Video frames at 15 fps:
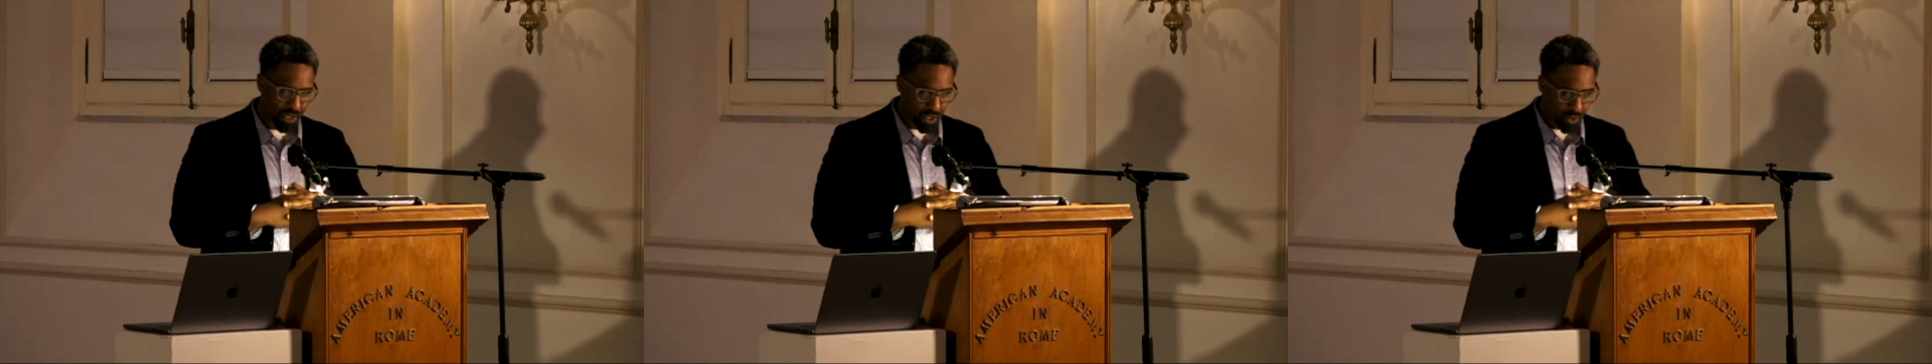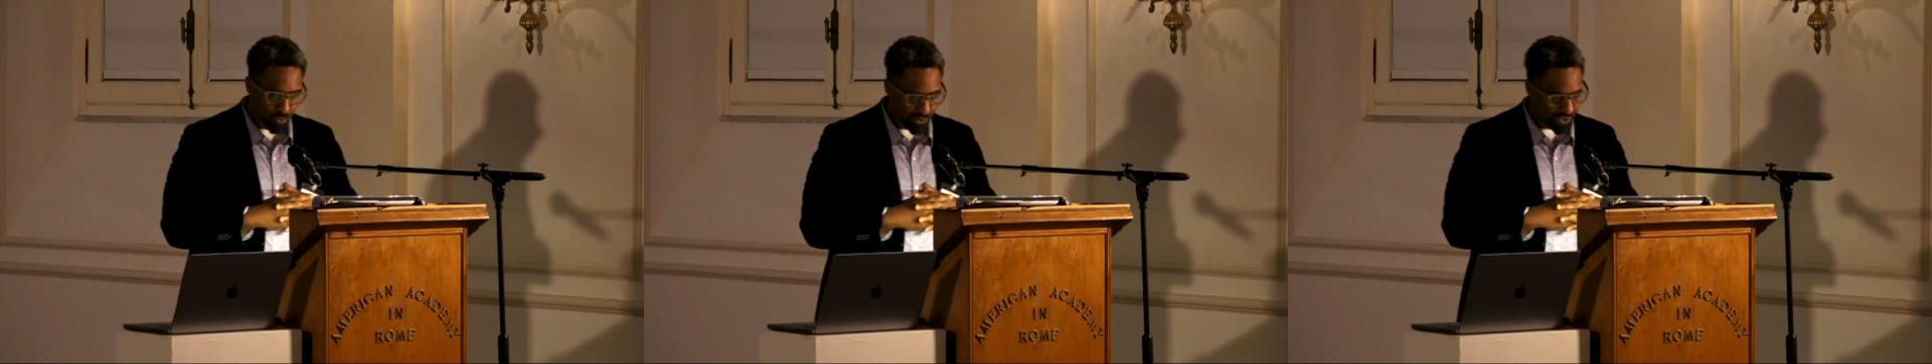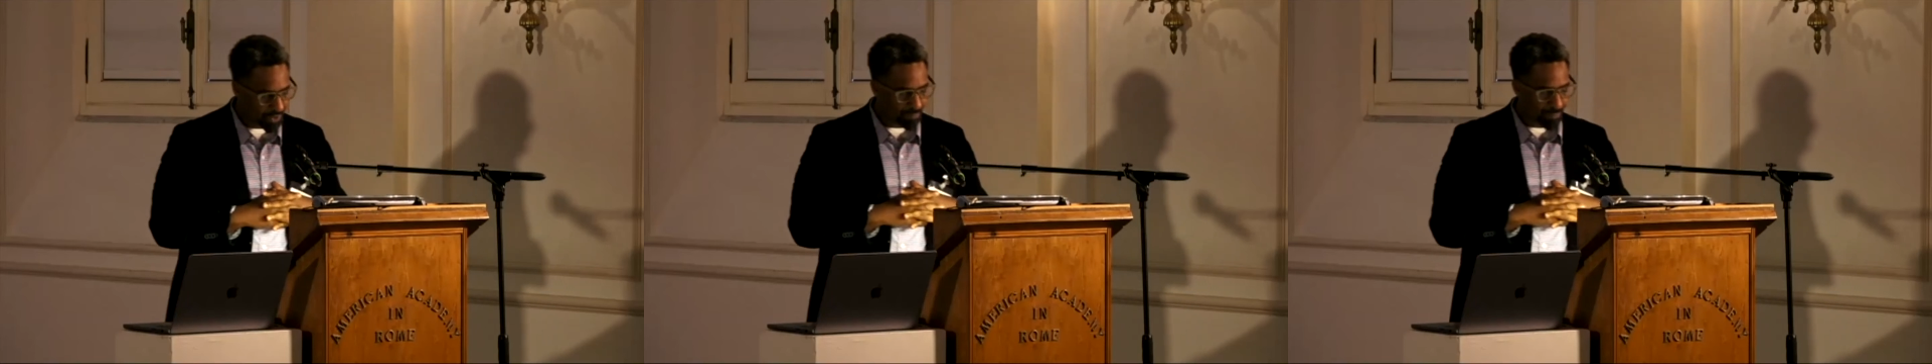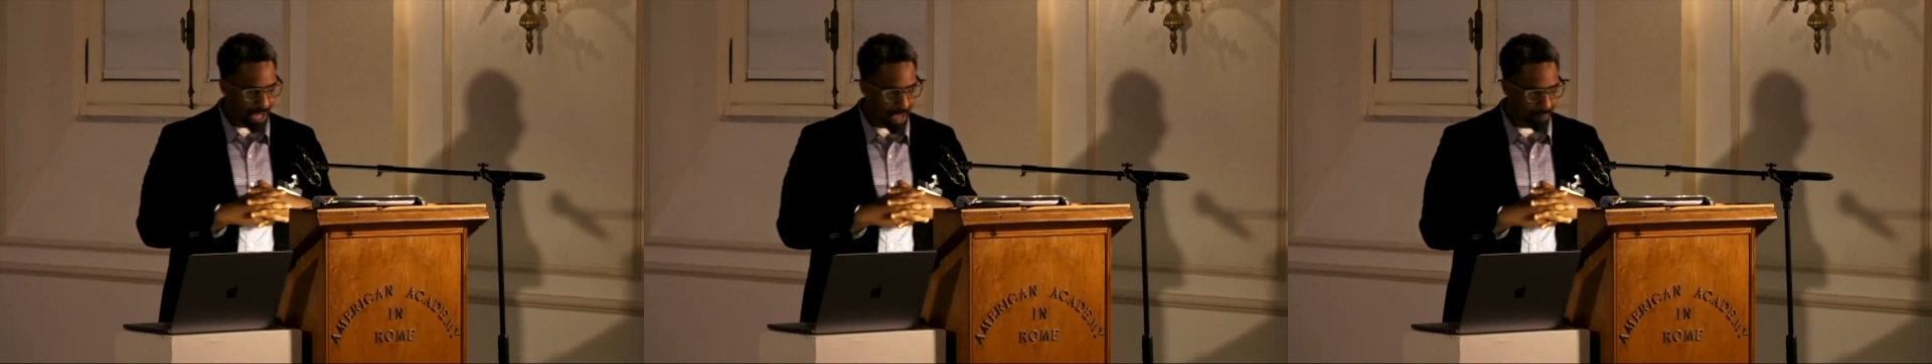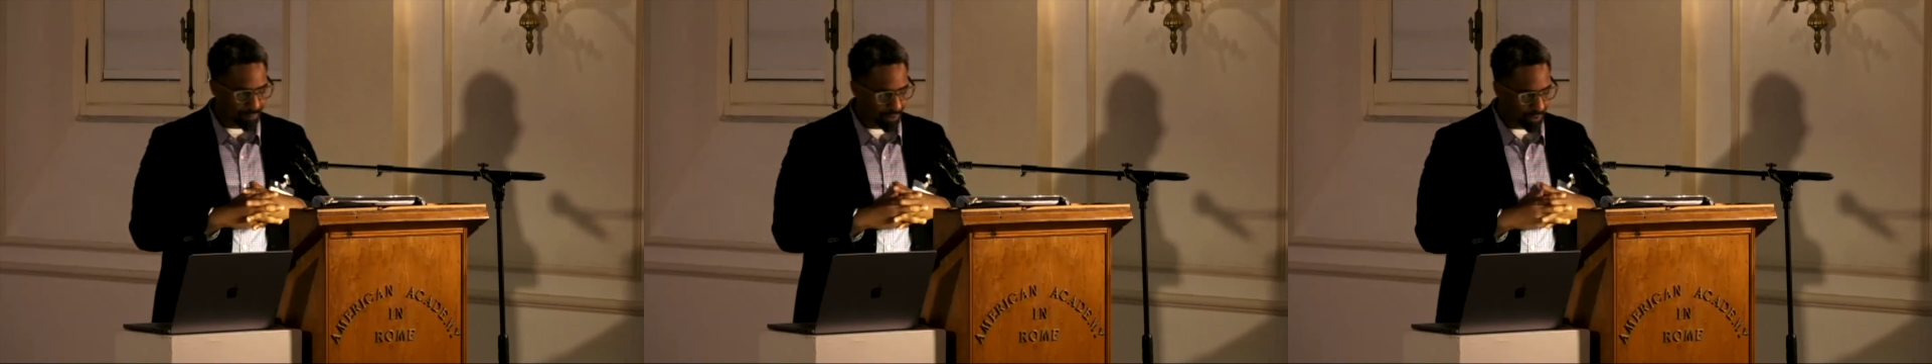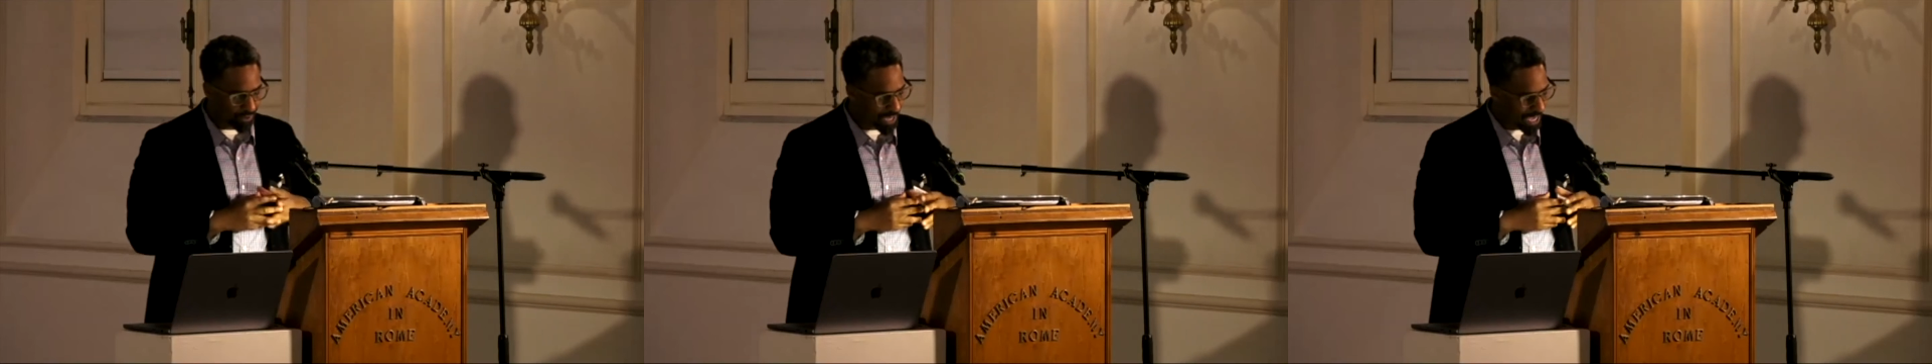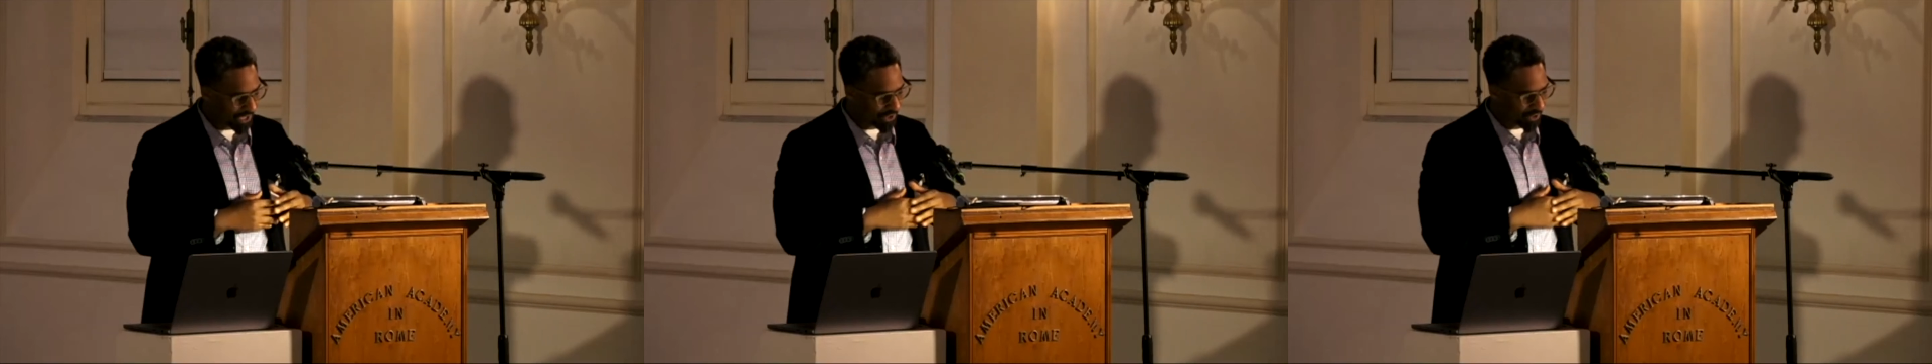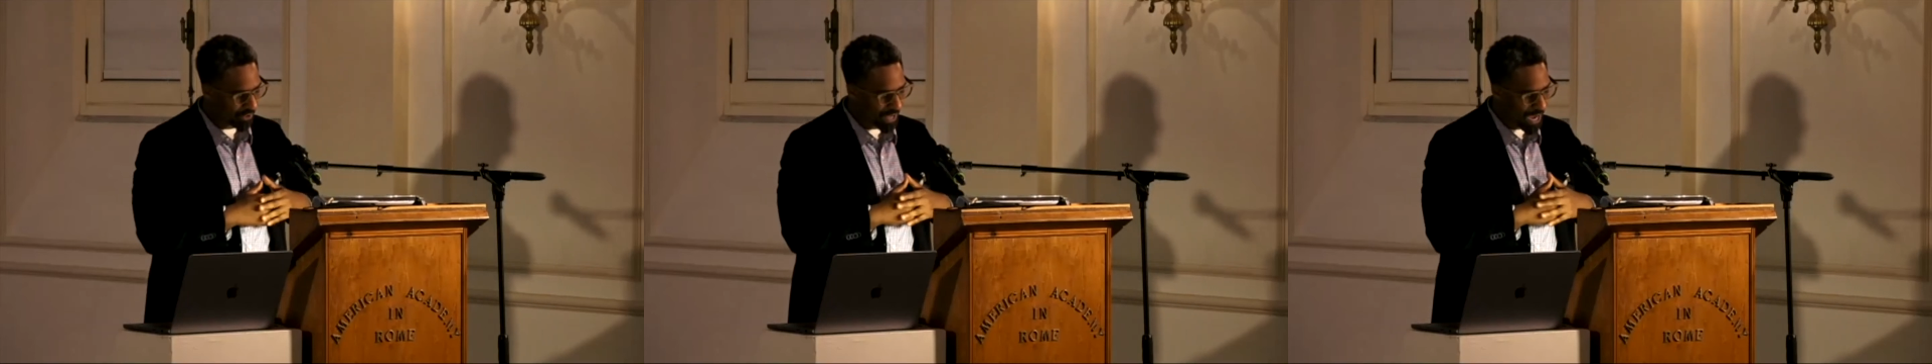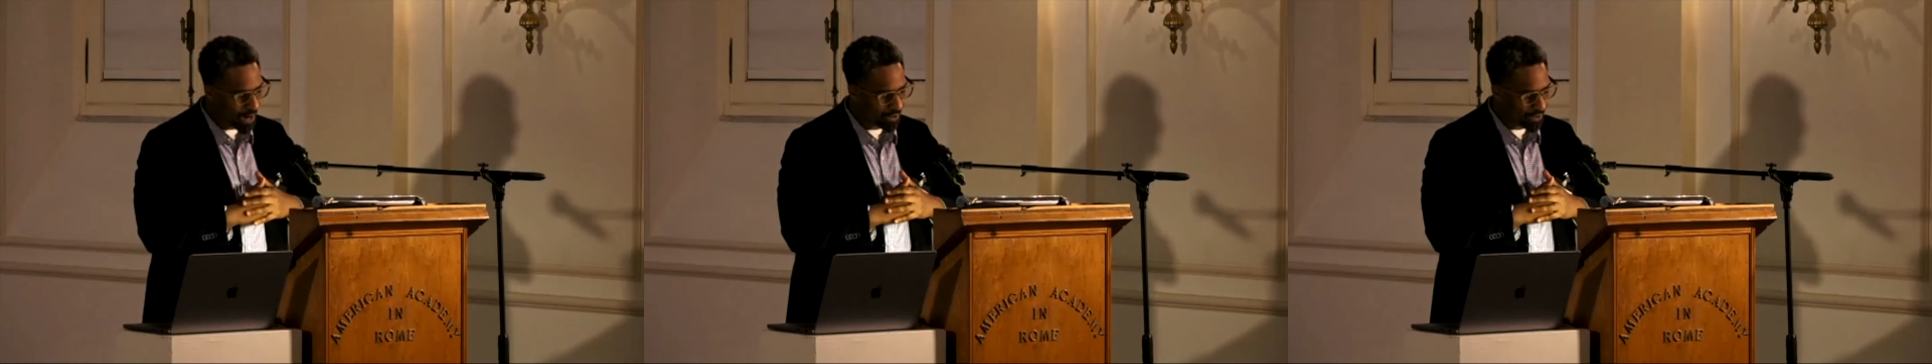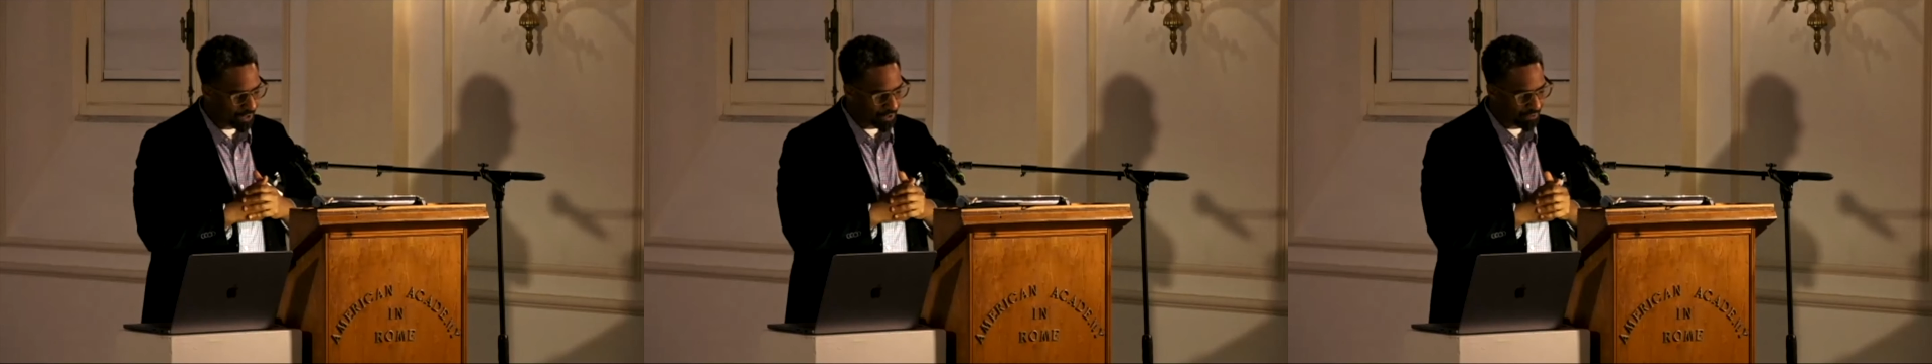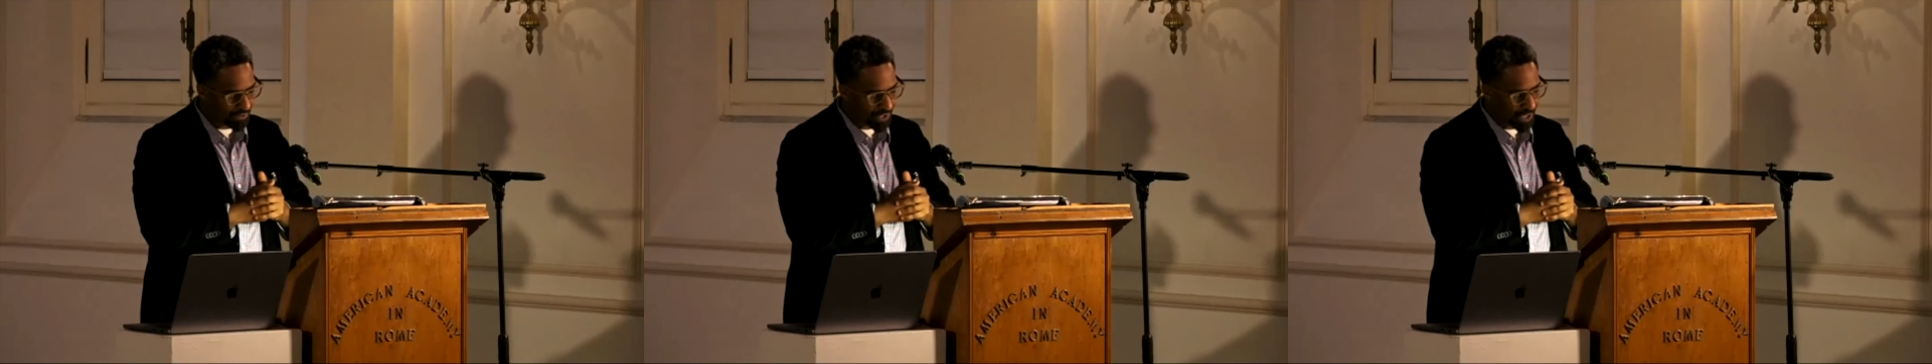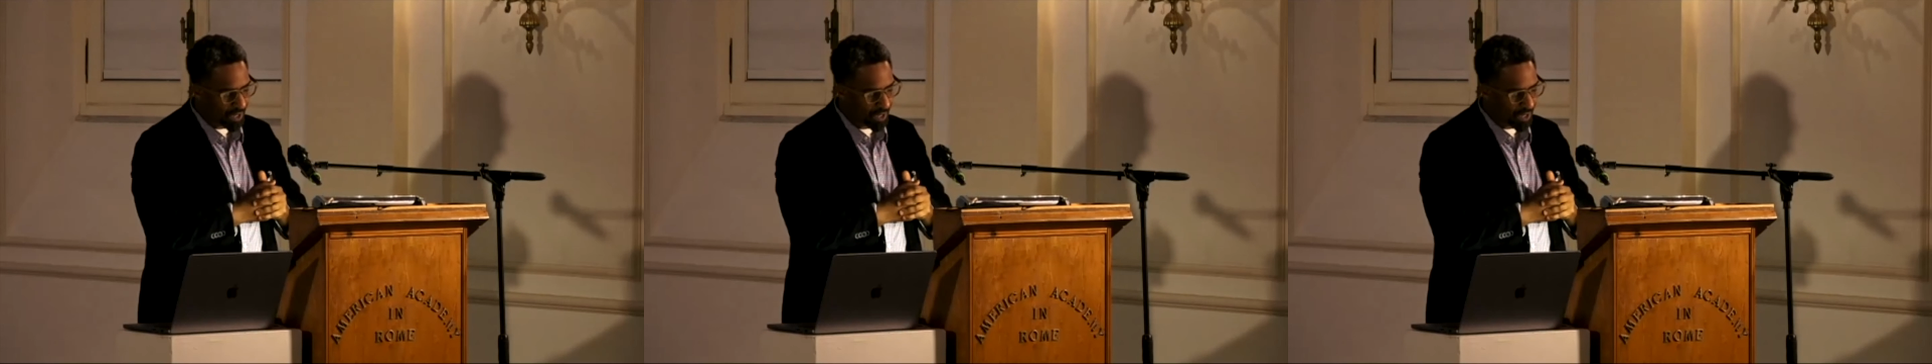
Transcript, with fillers: within popular national narratives